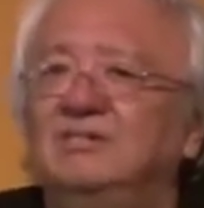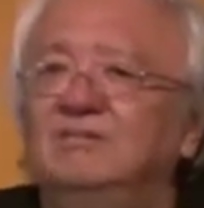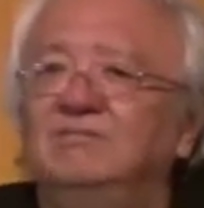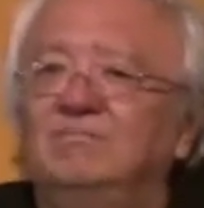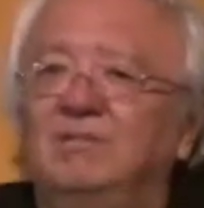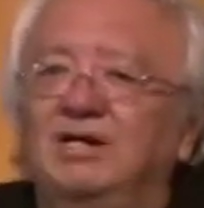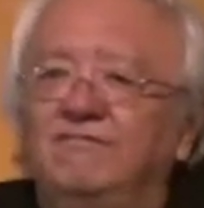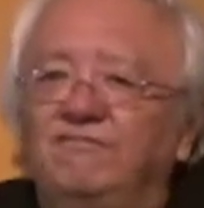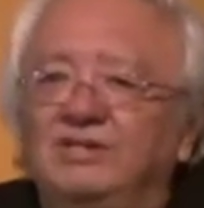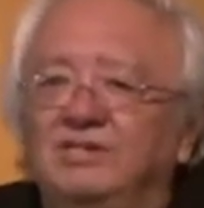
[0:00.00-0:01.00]
my
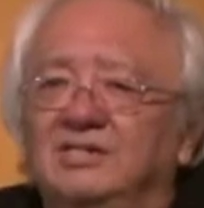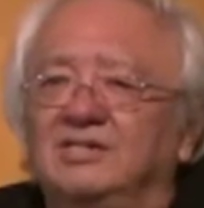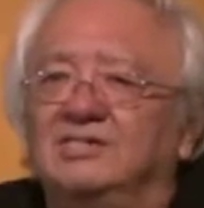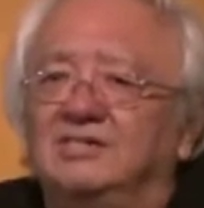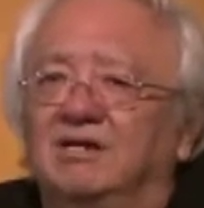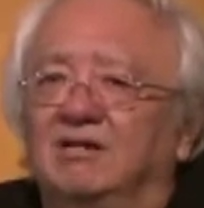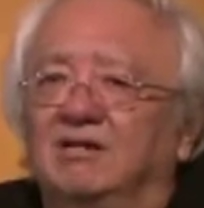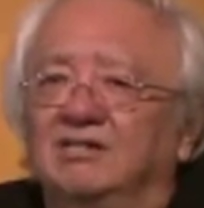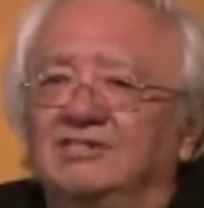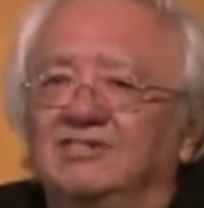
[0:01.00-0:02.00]
feeling is that
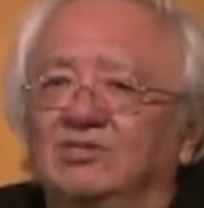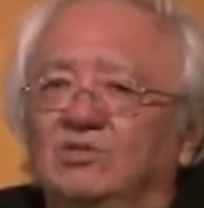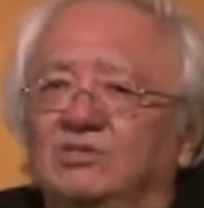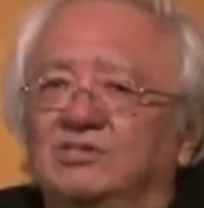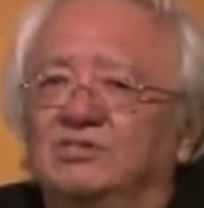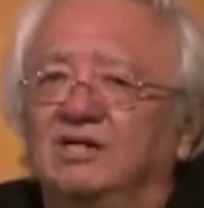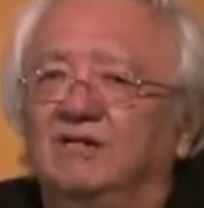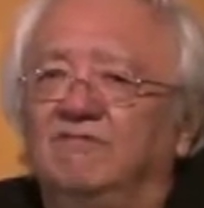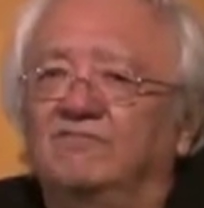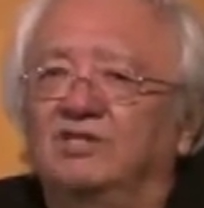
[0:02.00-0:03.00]
artists who are
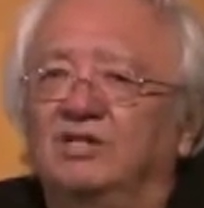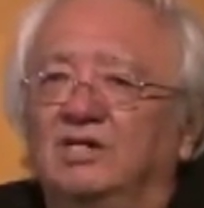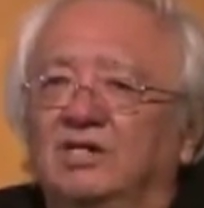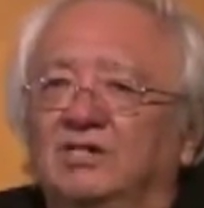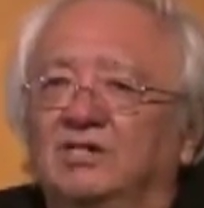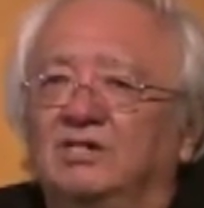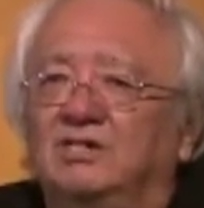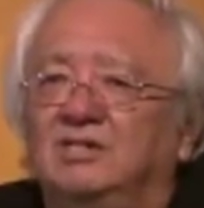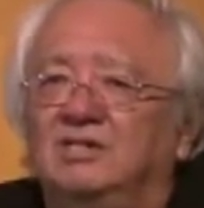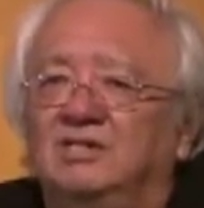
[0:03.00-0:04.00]
self taught
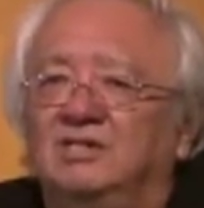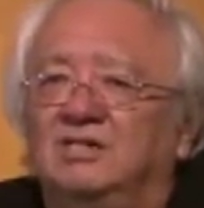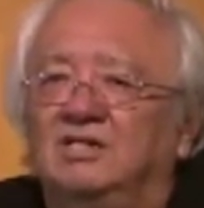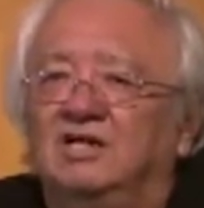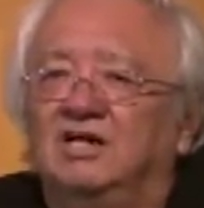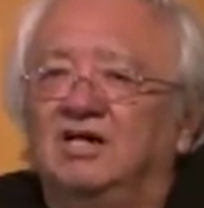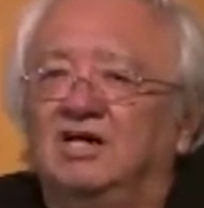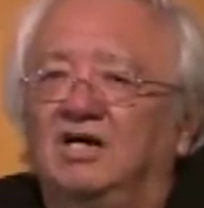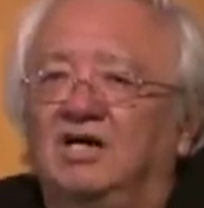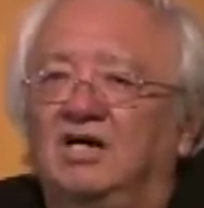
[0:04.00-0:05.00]

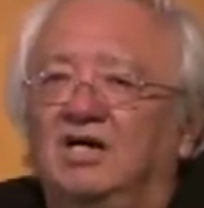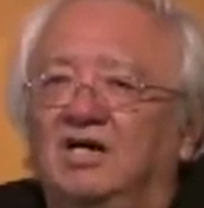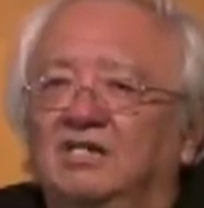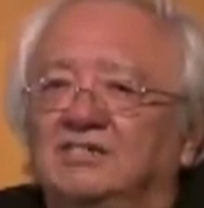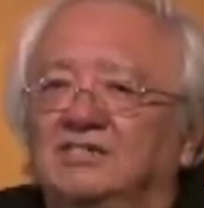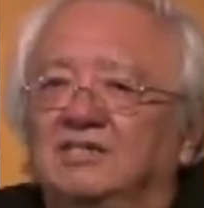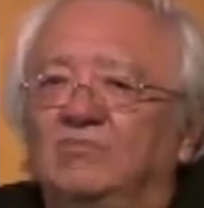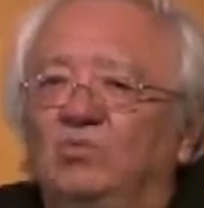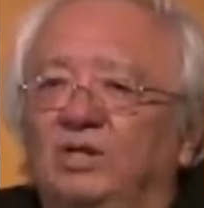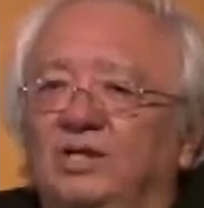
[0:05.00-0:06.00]
uh, in
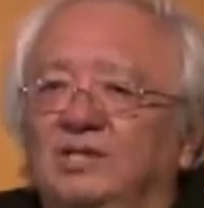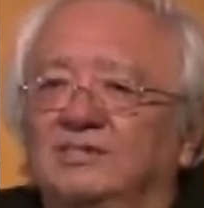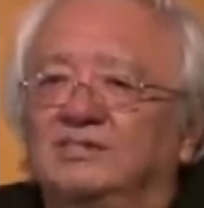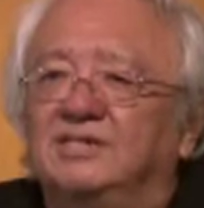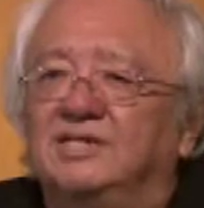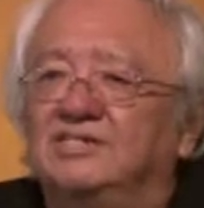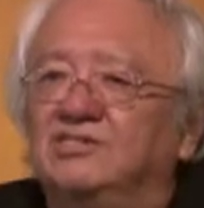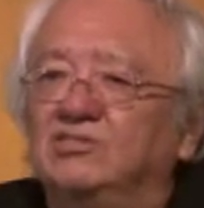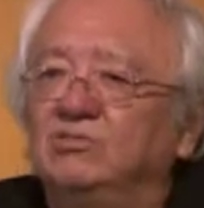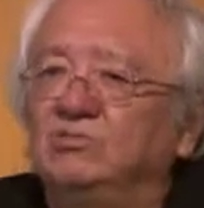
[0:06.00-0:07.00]
some way stay
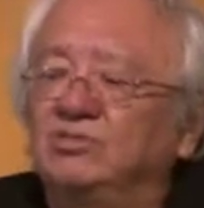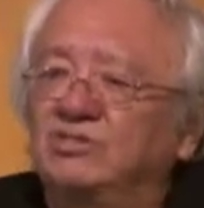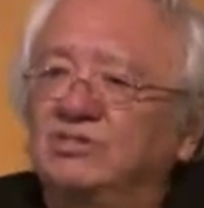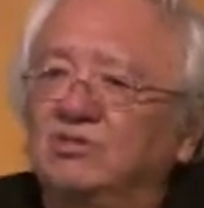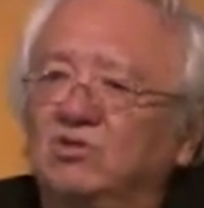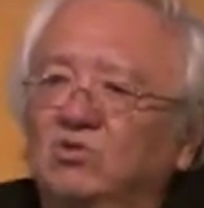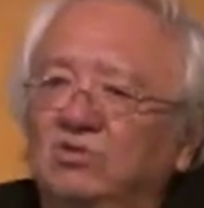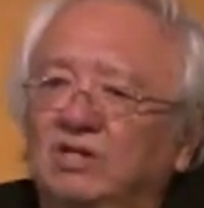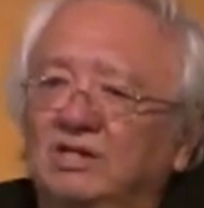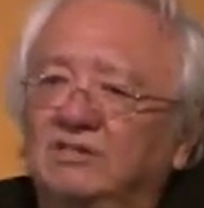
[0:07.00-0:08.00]
students their
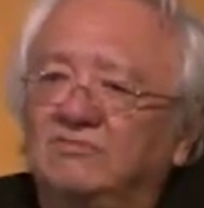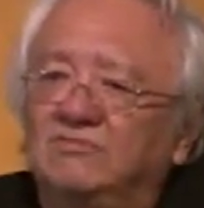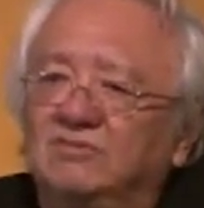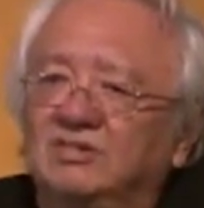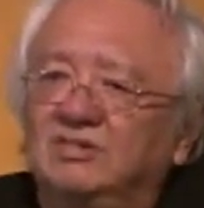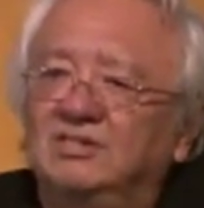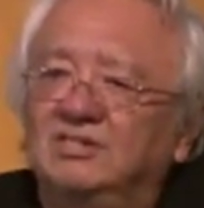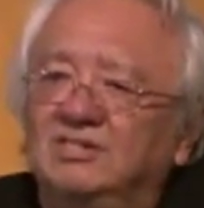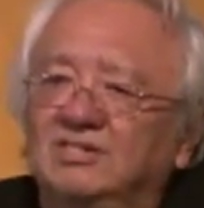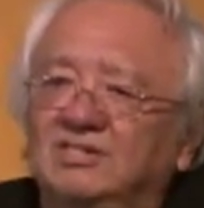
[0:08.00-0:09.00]
whole life
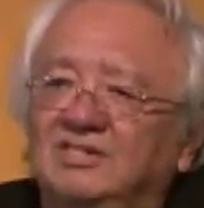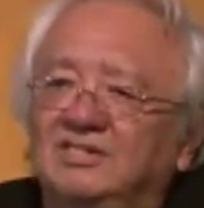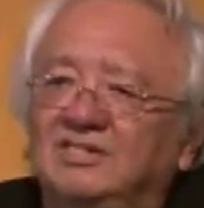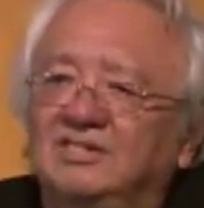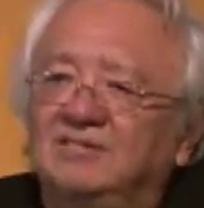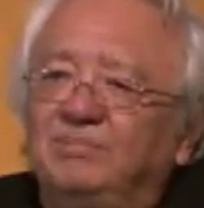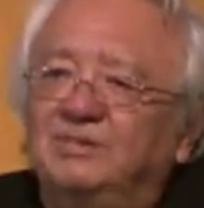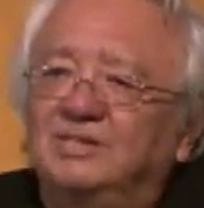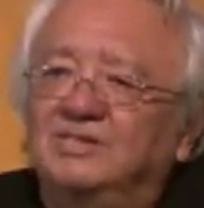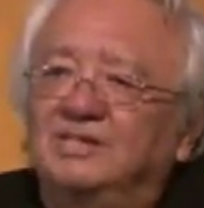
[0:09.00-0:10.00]
and
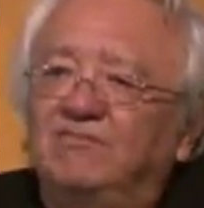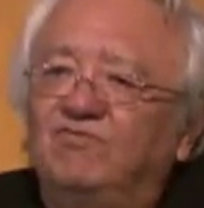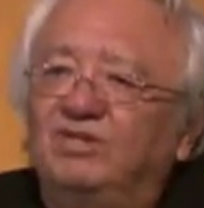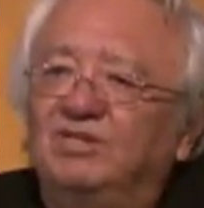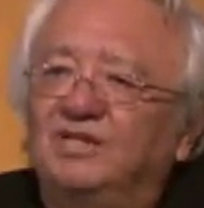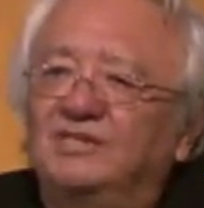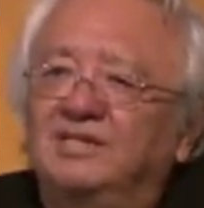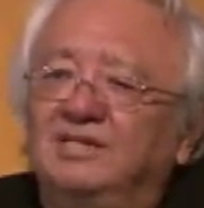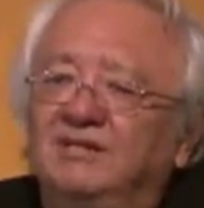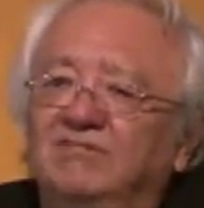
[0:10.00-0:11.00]
because they feel like
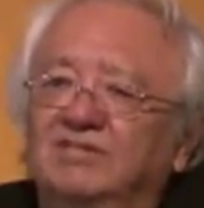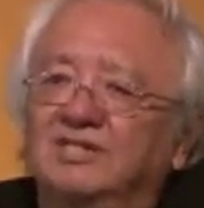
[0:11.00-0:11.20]
they never can